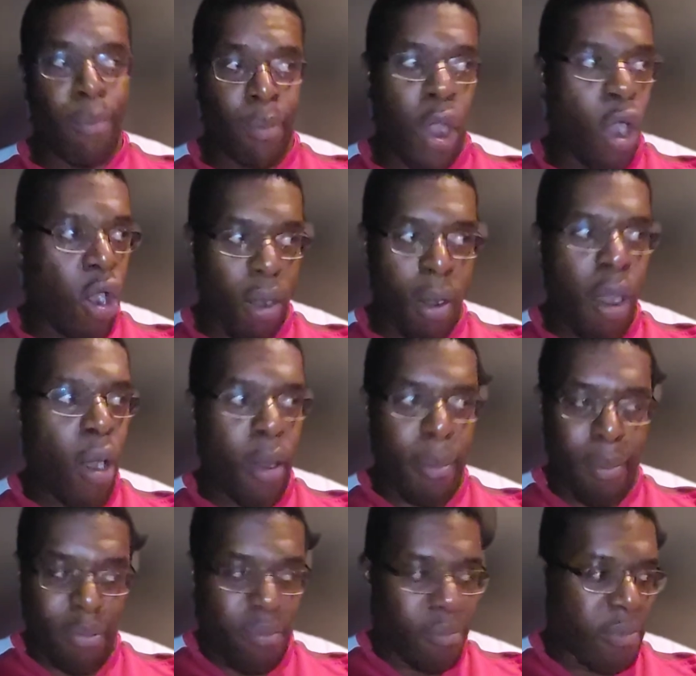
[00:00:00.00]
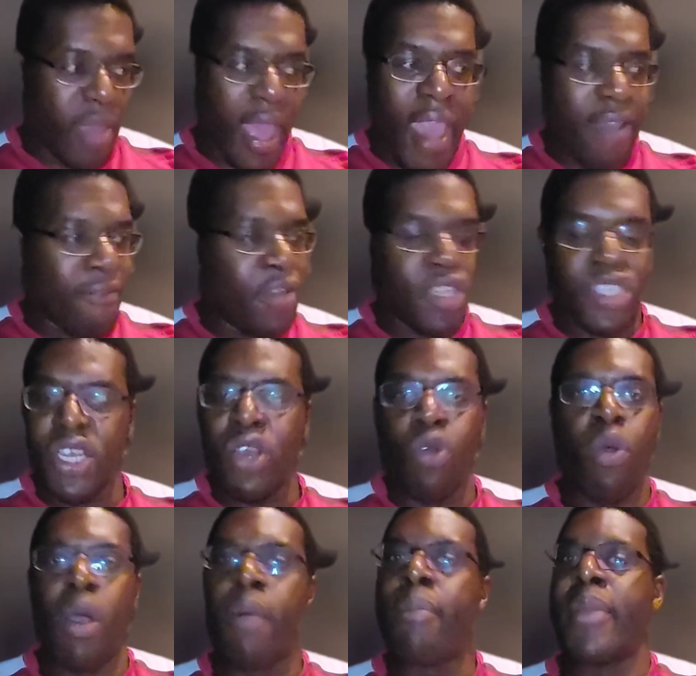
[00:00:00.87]
or every
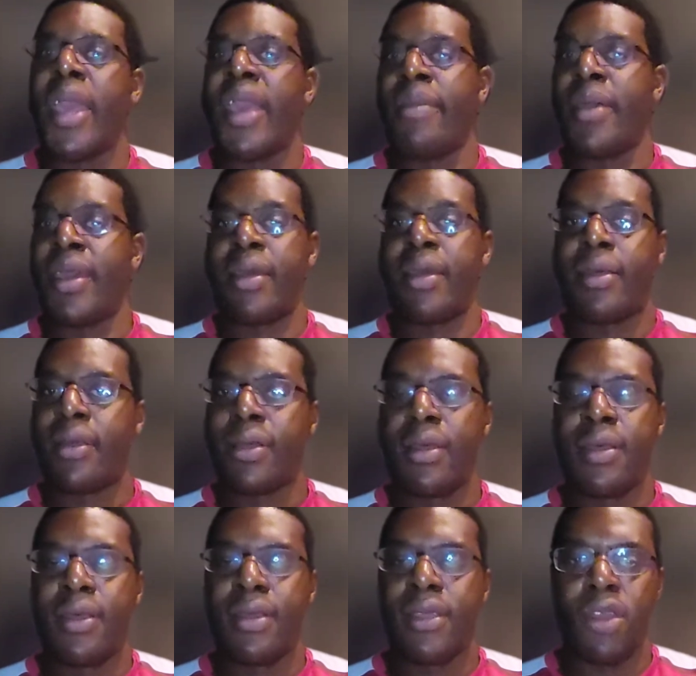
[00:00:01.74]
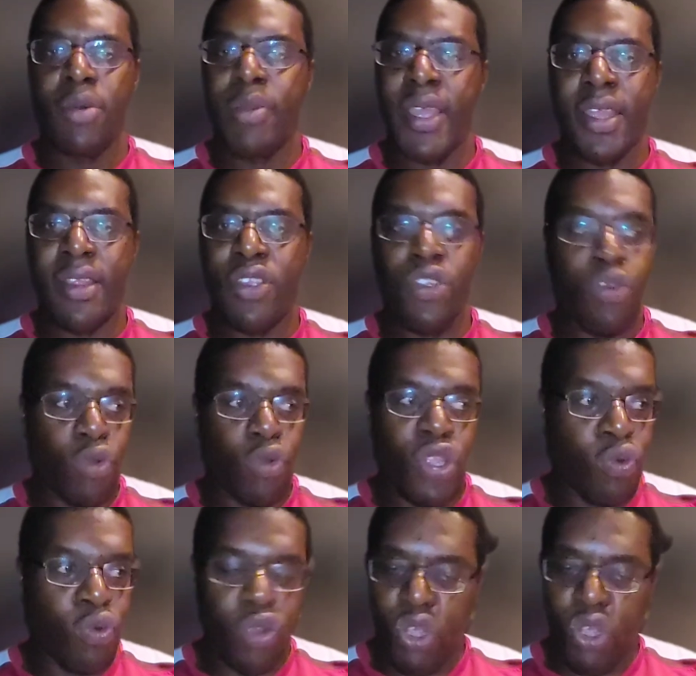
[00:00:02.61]
single one, maybe. You know what I mean?
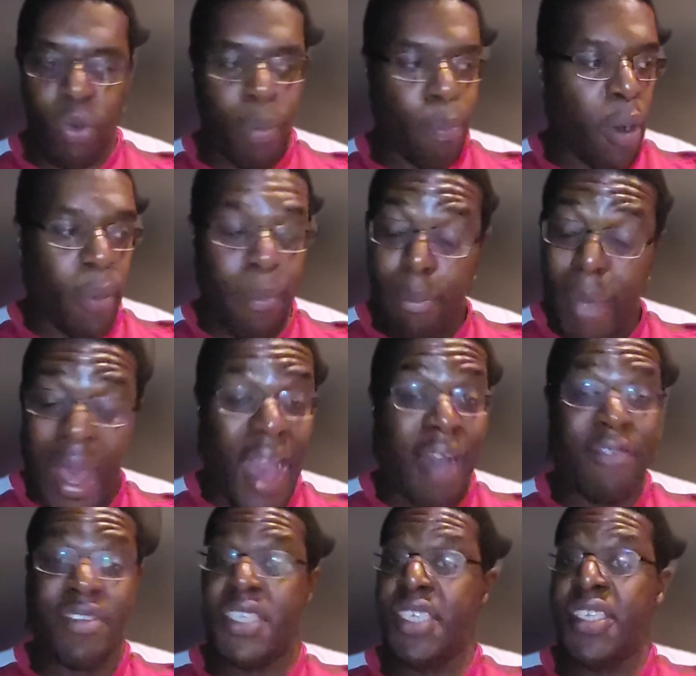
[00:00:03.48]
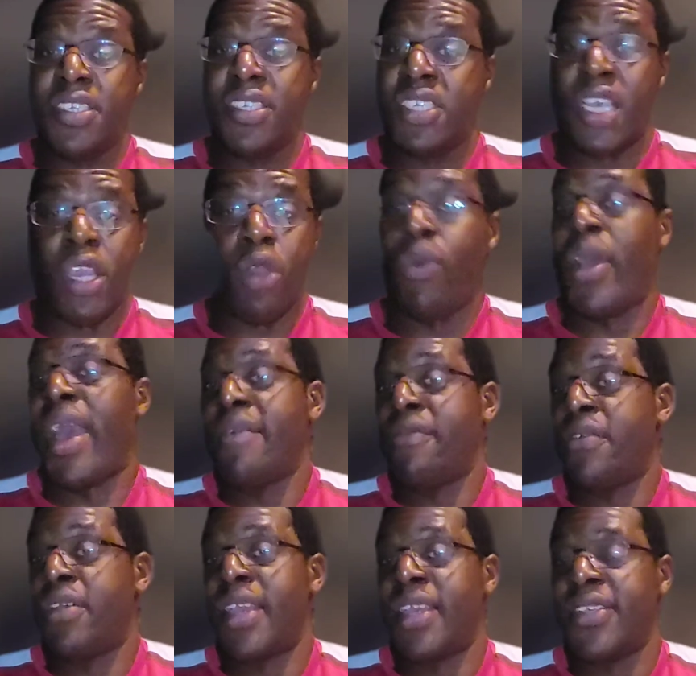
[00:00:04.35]
You probably might have a season ticket,
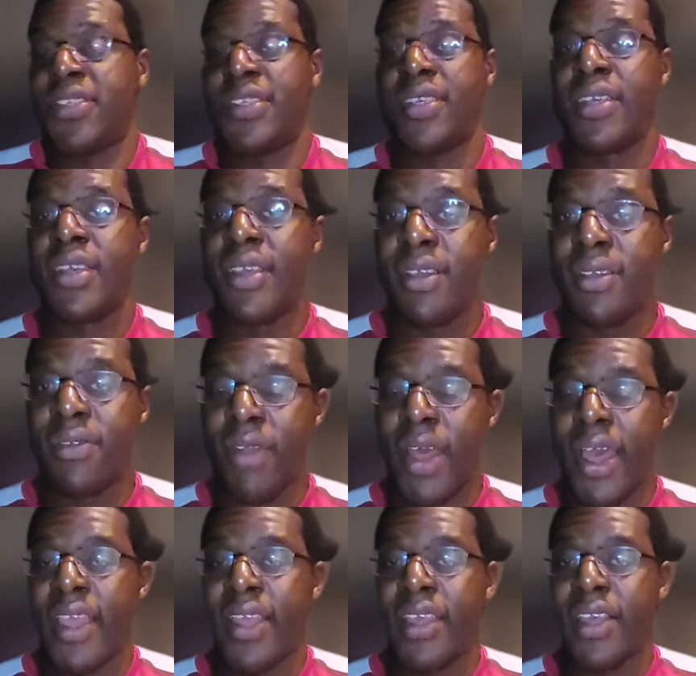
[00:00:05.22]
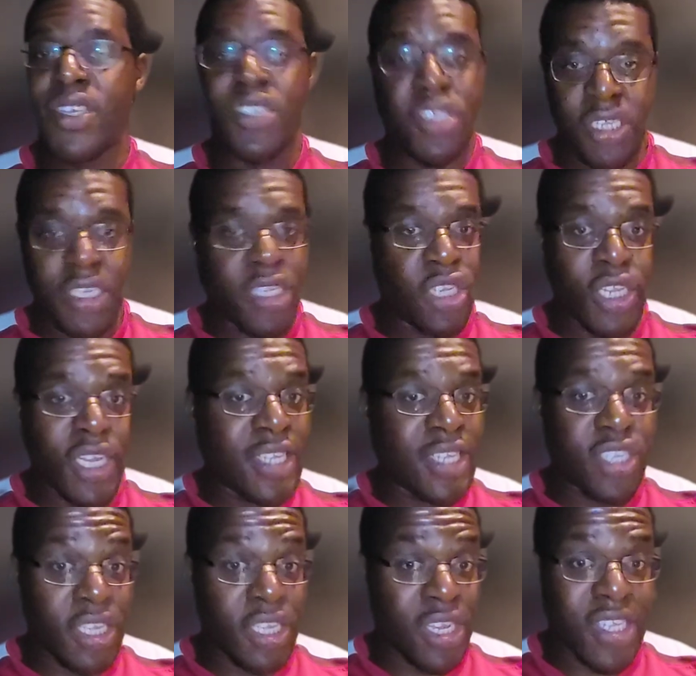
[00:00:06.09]
whatever it is, right? You
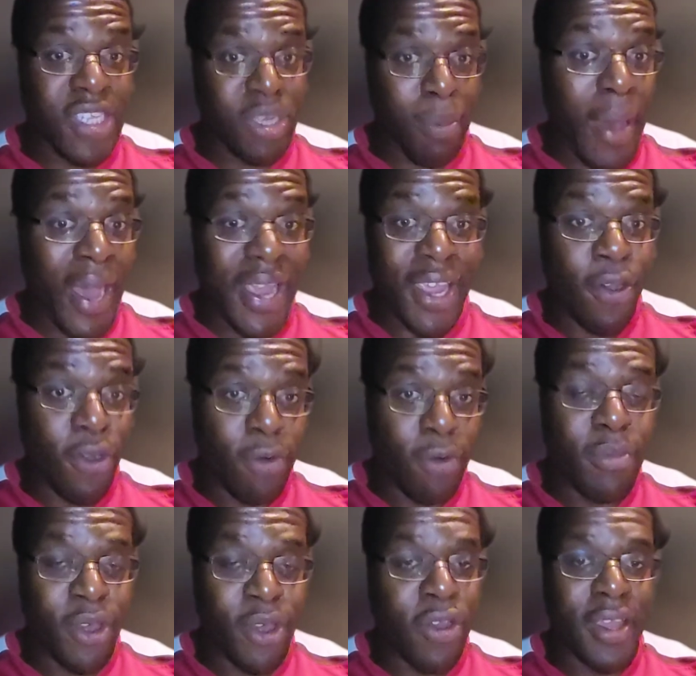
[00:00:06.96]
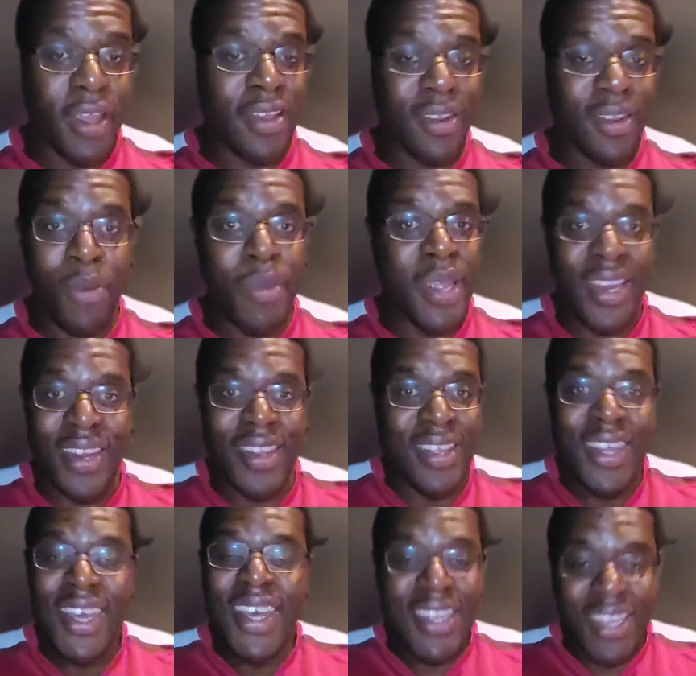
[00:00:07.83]
need to back it up, don't you? You know what I mean?
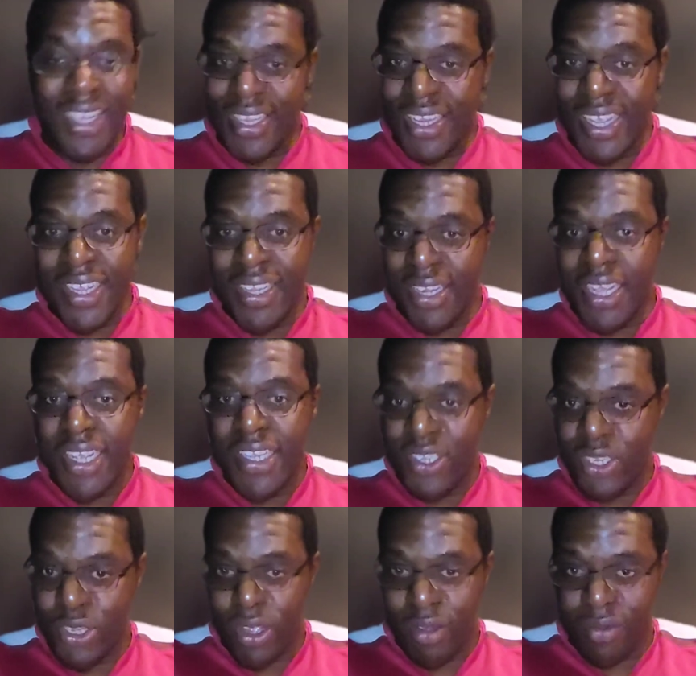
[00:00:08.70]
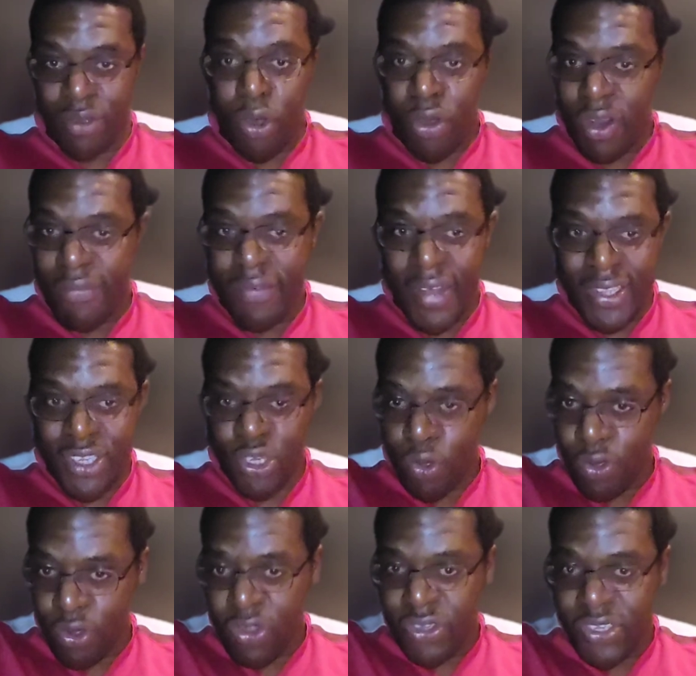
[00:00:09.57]
These OnlyFans
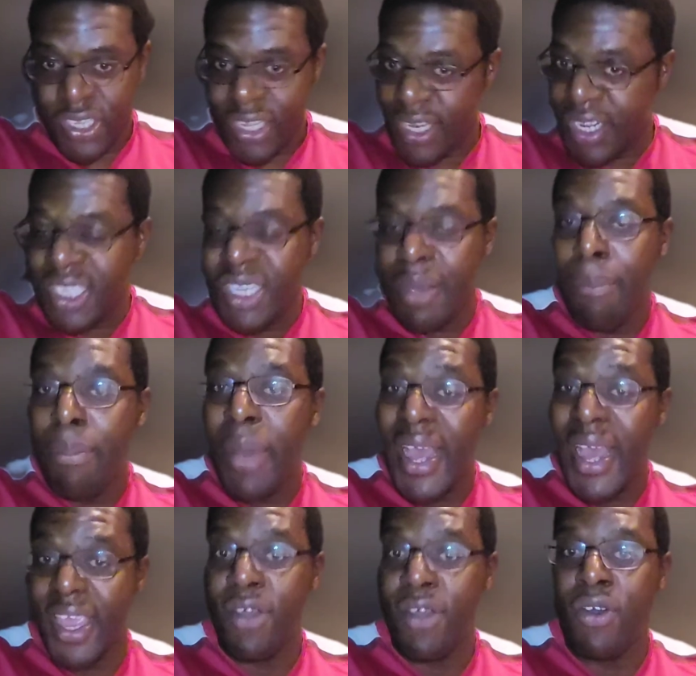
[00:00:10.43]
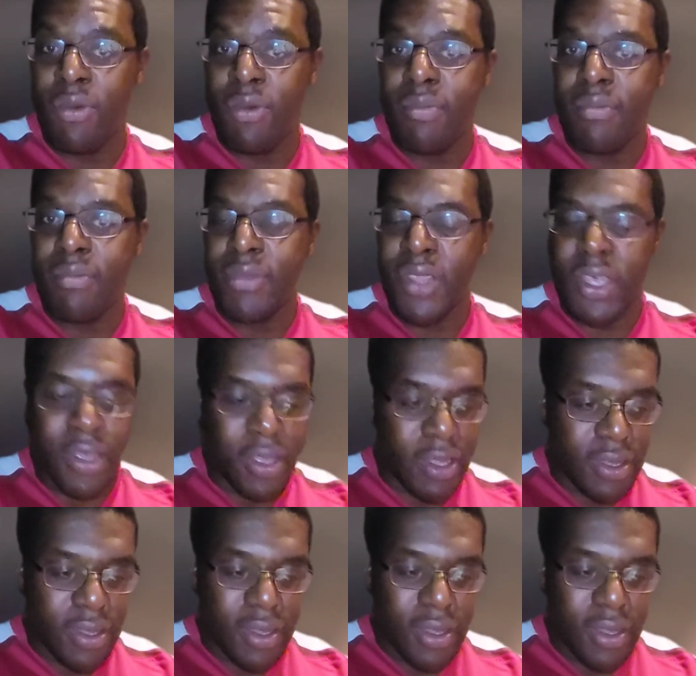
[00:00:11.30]
hookers, they need to back it up that